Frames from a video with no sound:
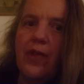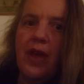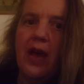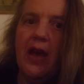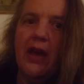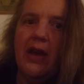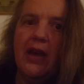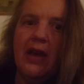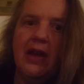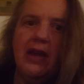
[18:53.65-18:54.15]

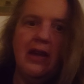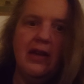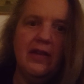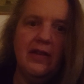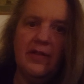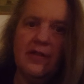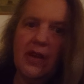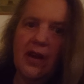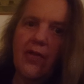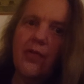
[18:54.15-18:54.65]
that it
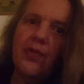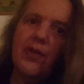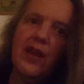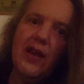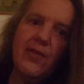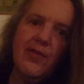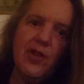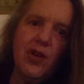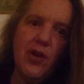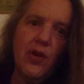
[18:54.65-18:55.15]
is stuff
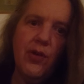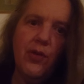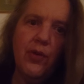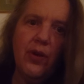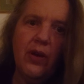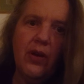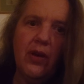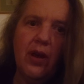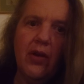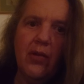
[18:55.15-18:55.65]
left over,